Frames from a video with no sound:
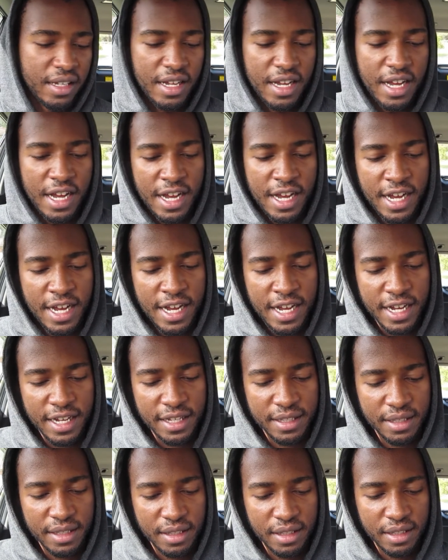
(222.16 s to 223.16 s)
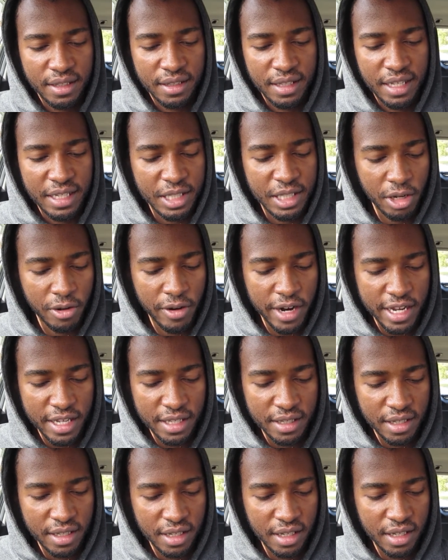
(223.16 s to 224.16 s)
Uh, these are great.
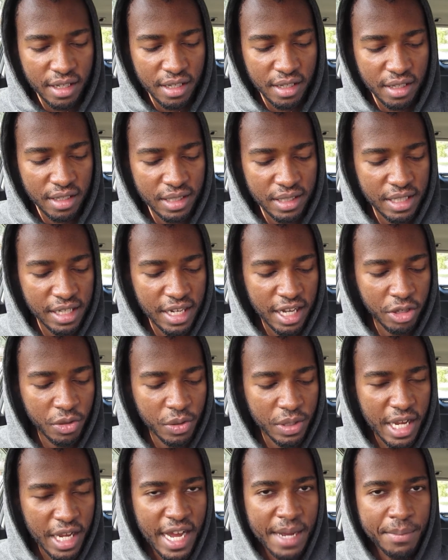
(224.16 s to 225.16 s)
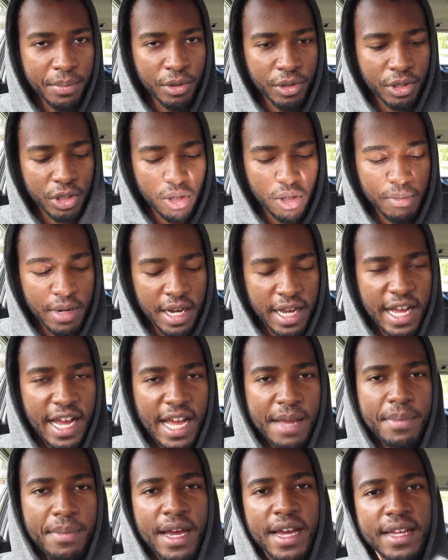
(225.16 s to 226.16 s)
See, I use iBooks on my
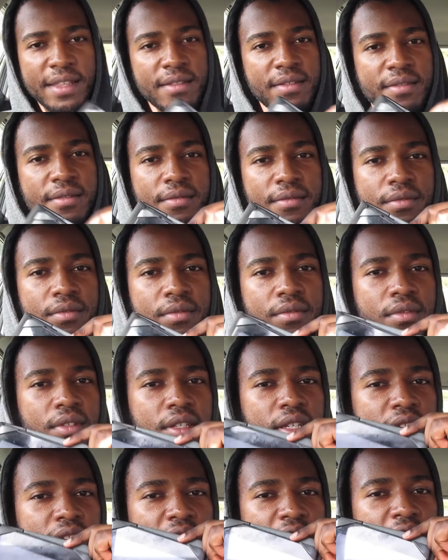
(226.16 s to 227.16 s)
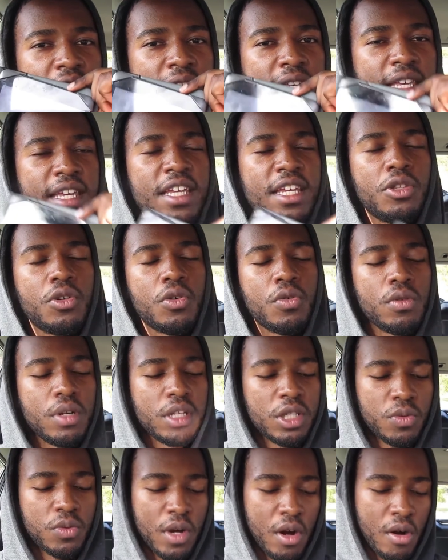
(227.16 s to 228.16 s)
iPad and Kindle
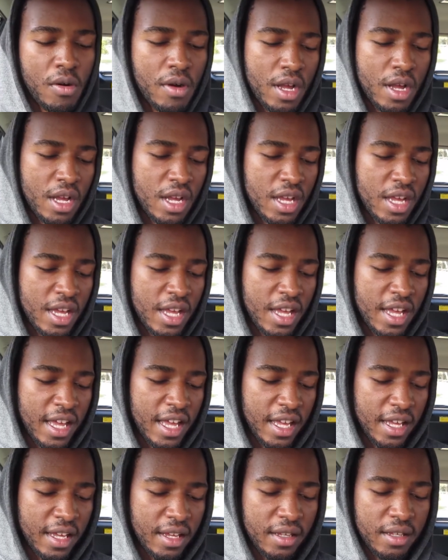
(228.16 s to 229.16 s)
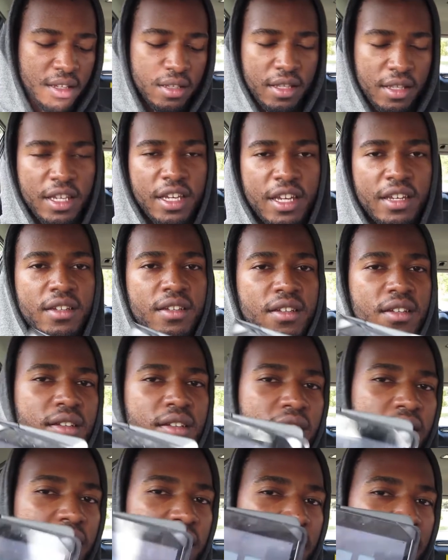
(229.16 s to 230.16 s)
as well. There you go.
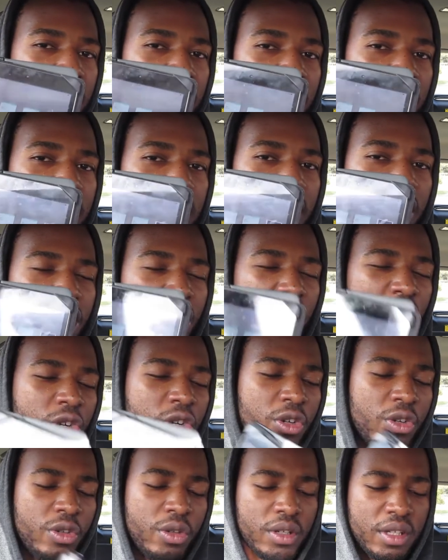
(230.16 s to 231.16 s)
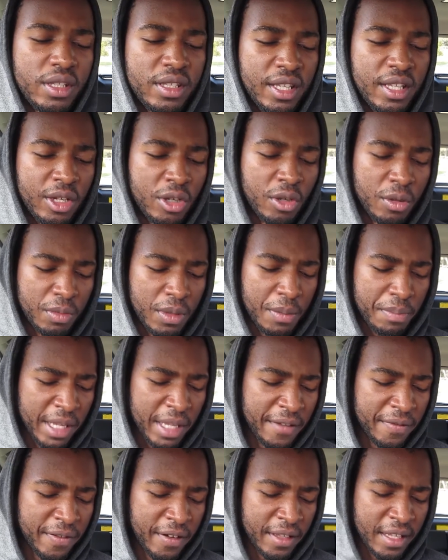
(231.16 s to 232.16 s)
So the good, the
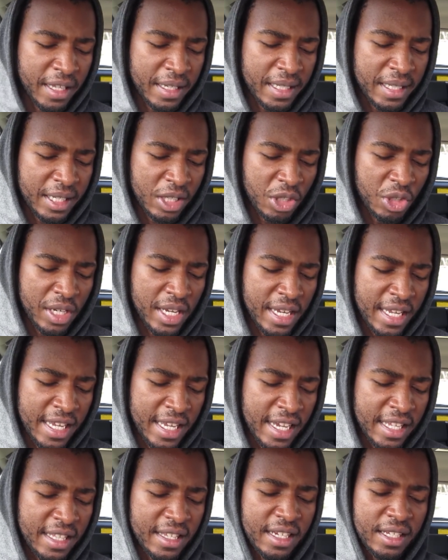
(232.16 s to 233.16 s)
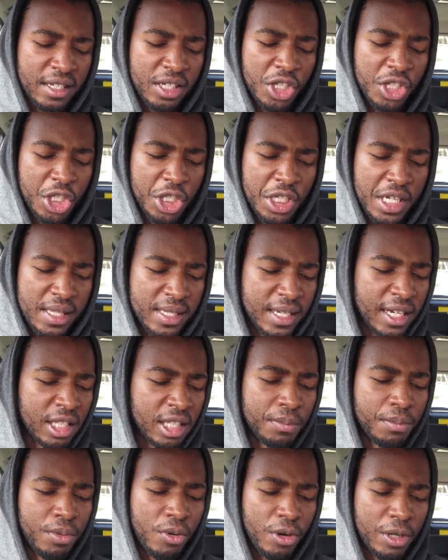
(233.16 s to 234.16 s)
benefit of this is you can get a shit ton
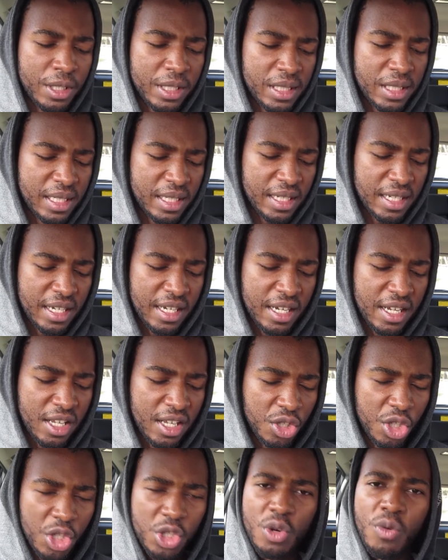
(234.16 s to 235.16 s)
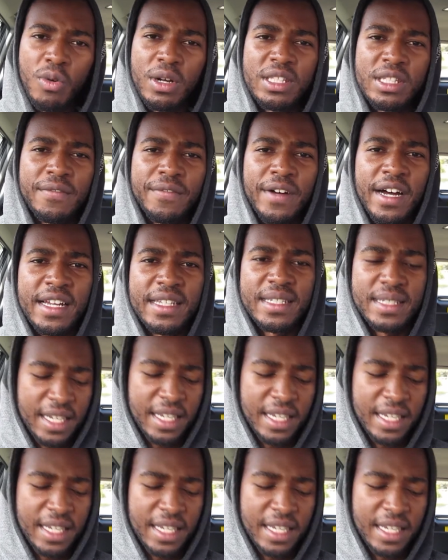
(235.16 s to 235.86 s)
of books just on one device.